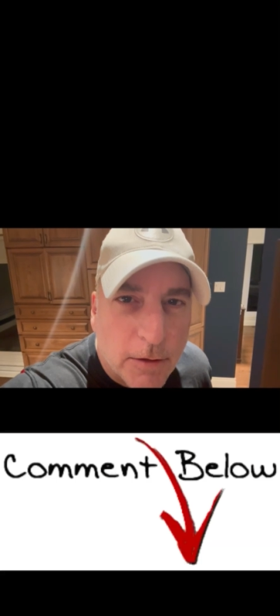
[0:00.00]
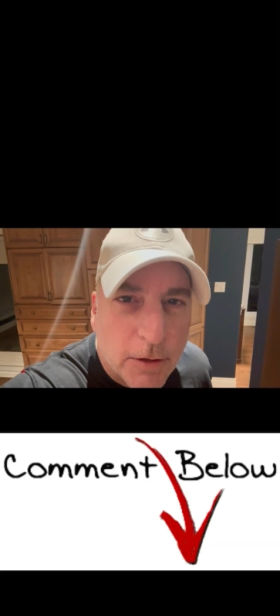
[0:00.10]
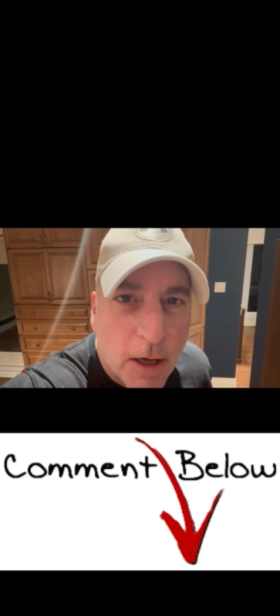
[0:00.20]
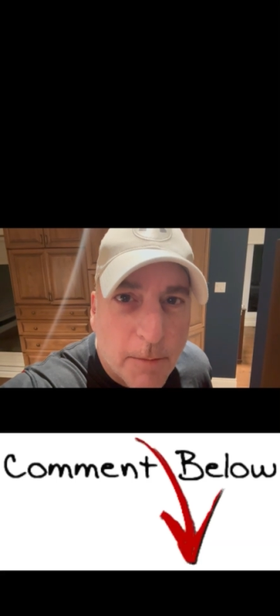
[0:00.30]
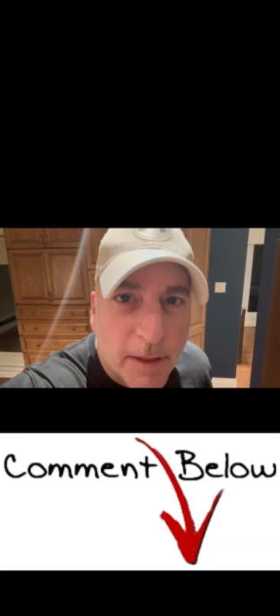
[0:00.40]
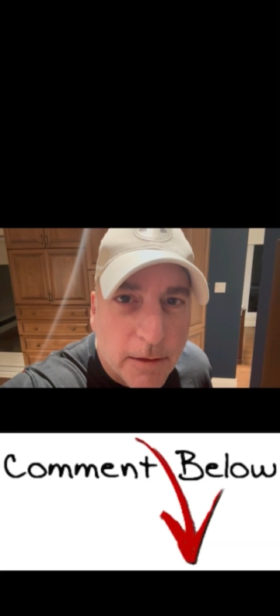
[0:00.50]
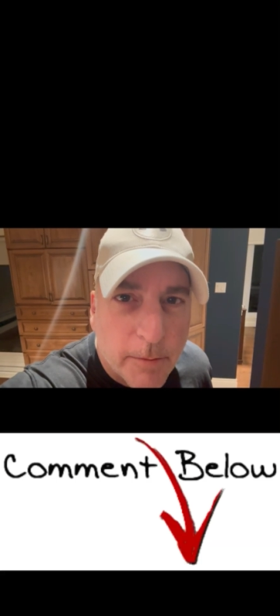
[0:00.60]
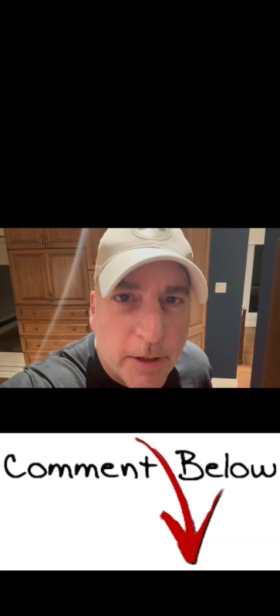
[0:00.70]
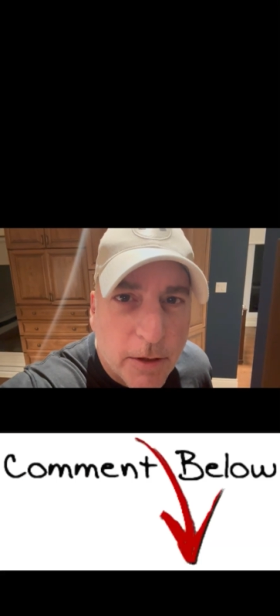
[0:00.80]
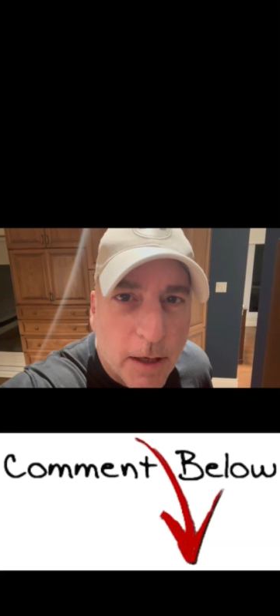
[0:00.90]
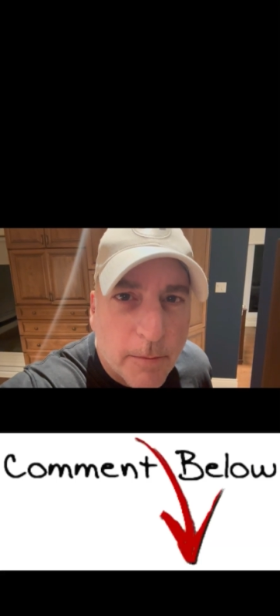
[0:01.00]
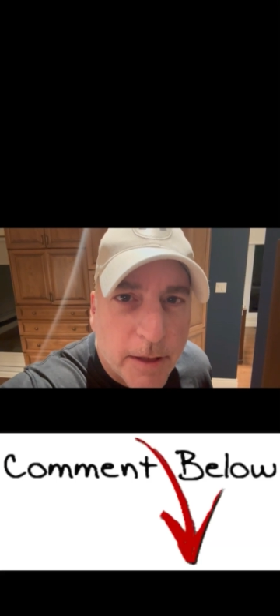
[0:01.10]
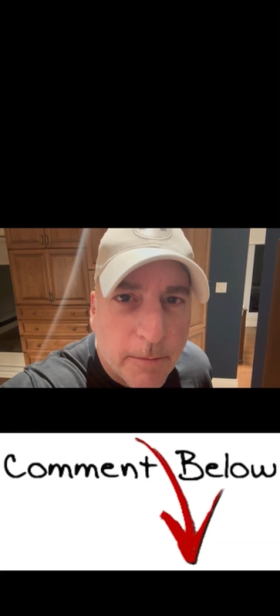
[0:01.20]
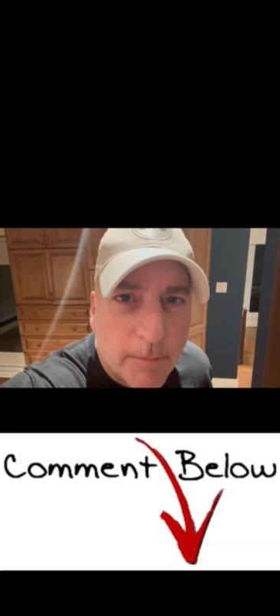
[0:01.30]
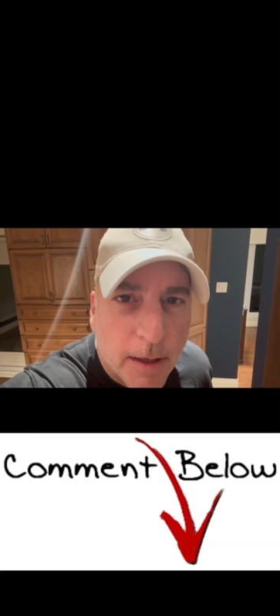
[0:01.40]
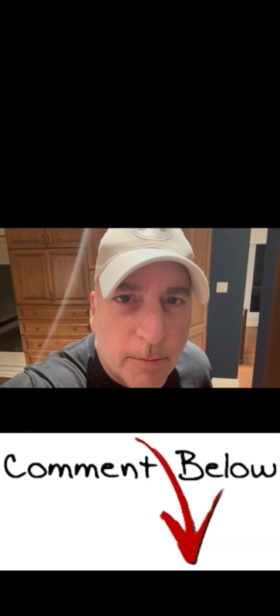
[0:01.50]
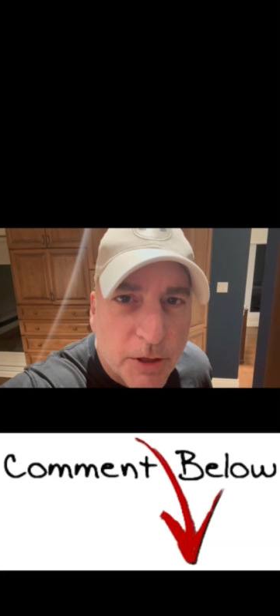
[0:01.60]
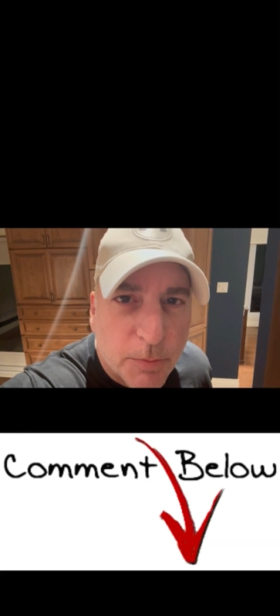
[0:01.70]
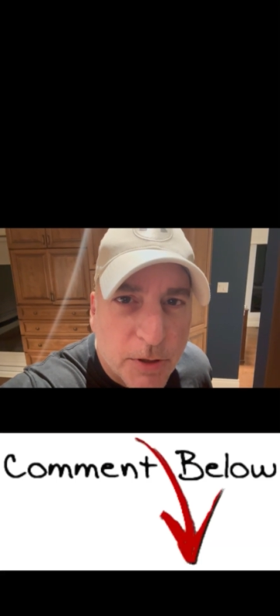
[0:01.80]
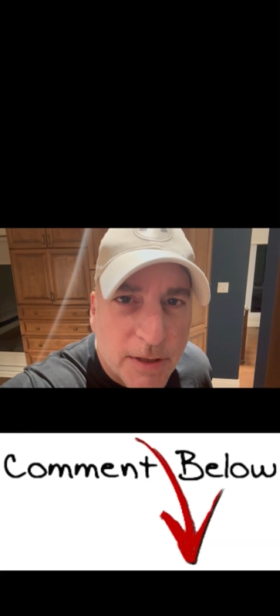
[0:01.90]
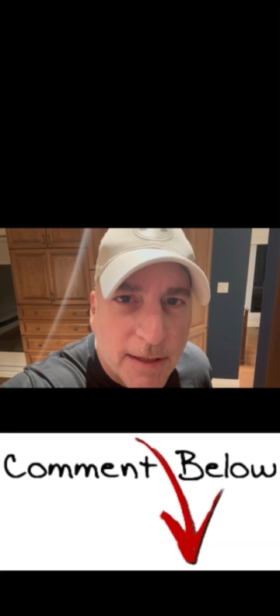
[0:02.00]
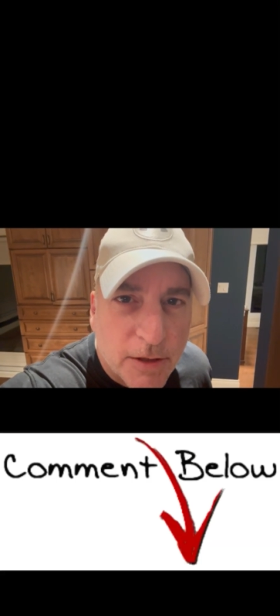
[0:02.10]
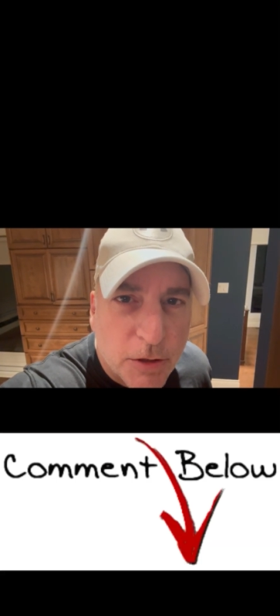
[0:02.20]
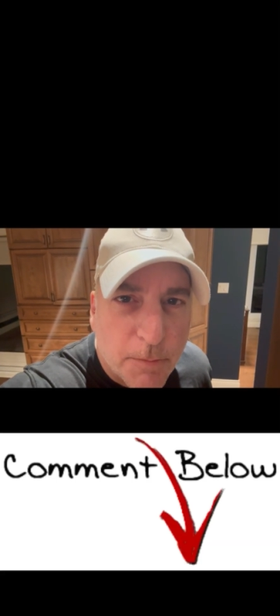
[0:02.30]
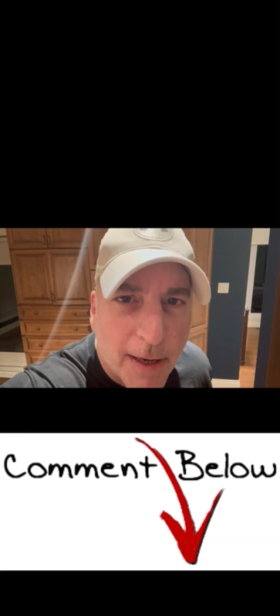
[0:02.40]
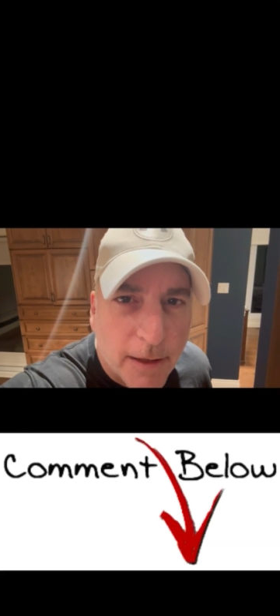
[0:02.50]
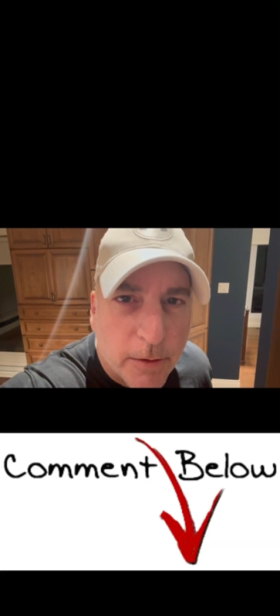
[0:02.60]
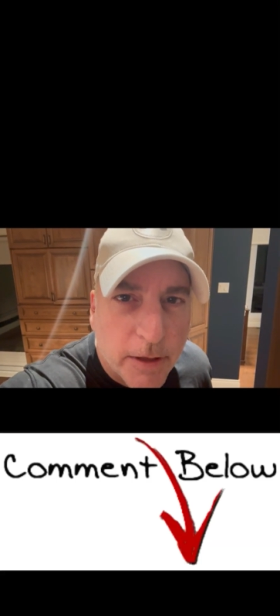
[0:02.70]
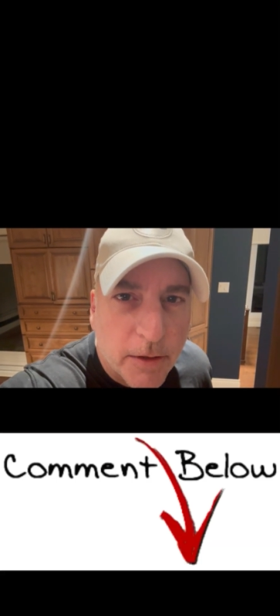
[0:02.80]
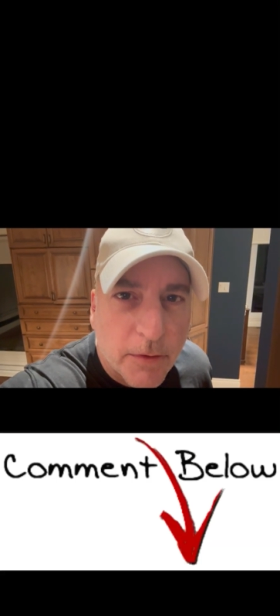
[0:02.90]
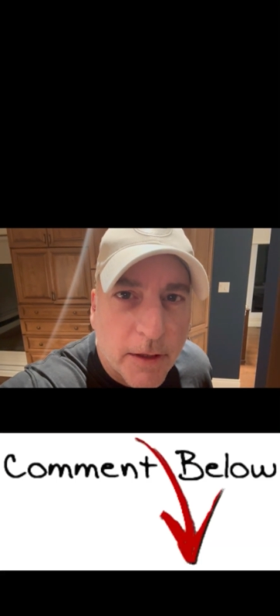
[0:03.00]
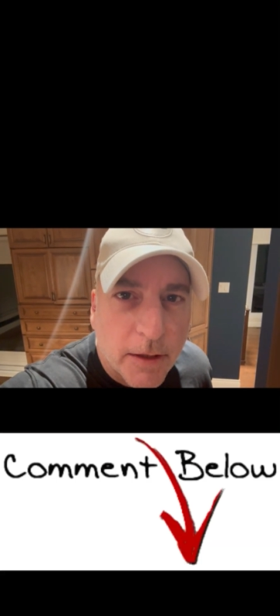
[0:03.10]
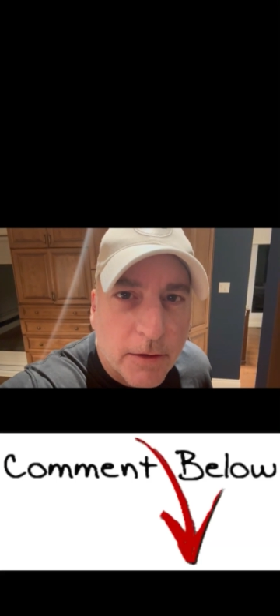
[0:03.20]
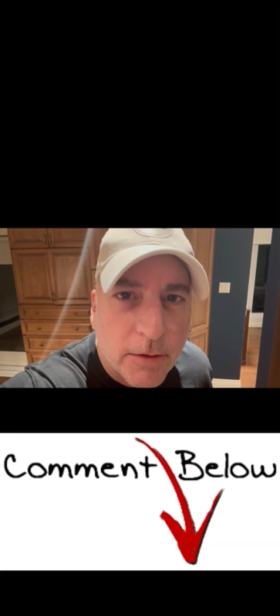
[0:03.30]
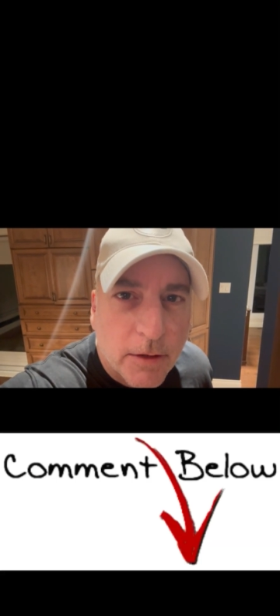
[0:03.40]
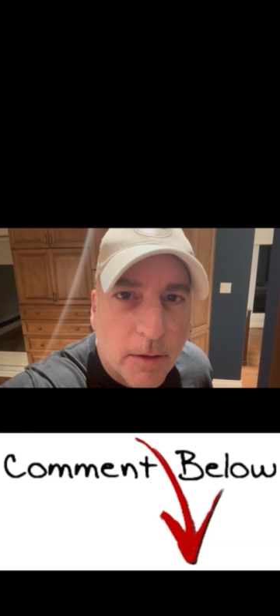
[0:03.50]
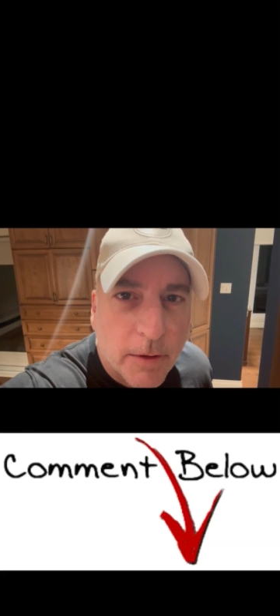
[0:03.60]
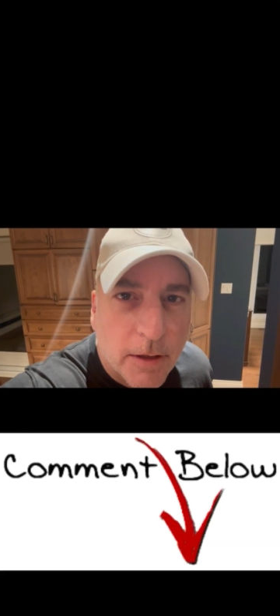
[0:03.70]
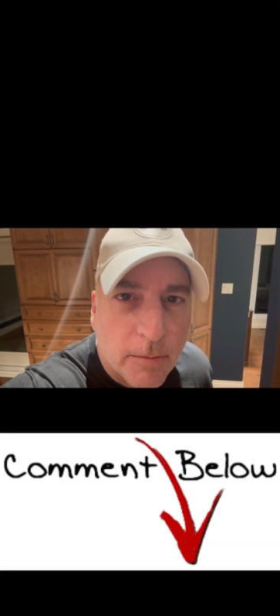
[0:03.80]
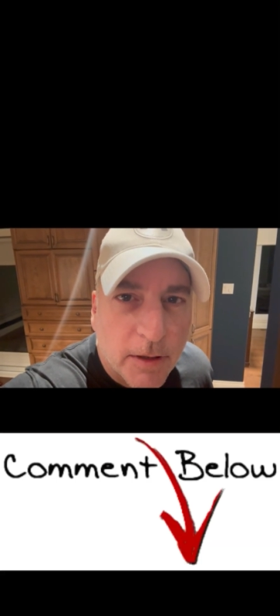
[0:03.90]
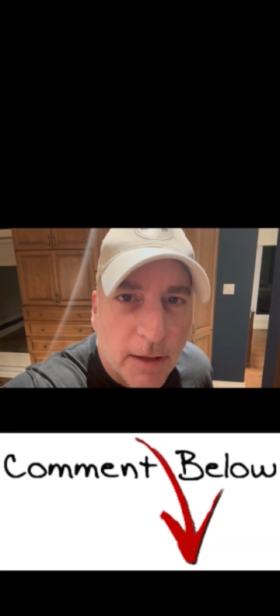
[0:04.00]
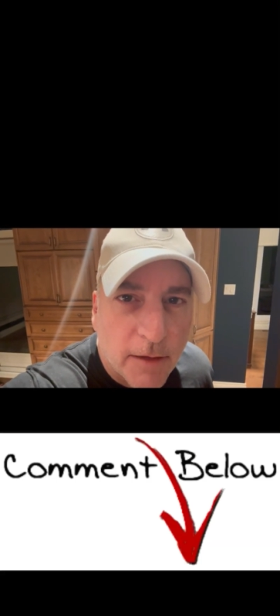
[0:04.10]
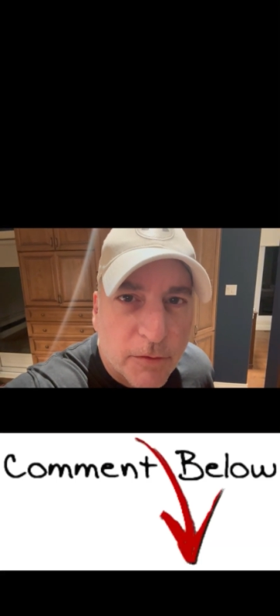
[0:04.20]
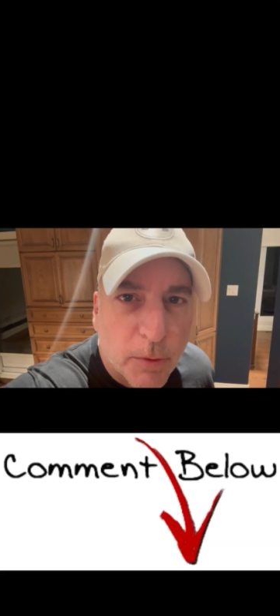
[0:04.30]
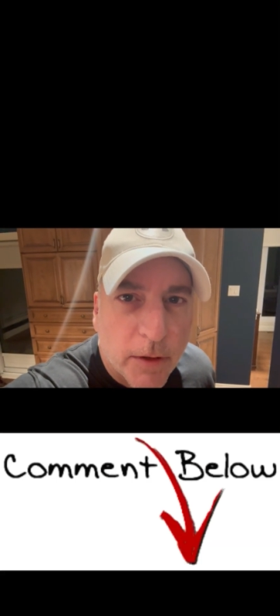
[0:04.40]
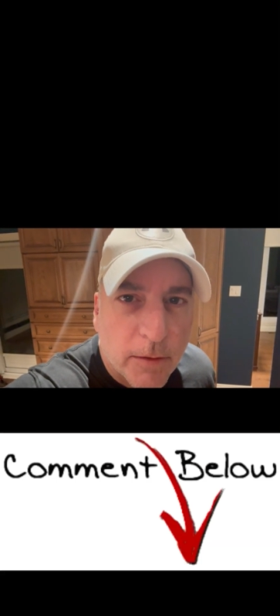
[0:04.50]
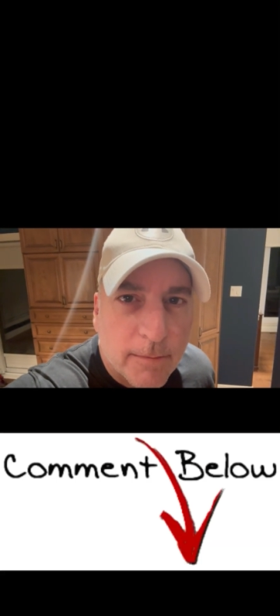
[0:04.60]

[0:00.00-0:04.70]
Comment, let me know how much percentage battery you think are we gonna be left with.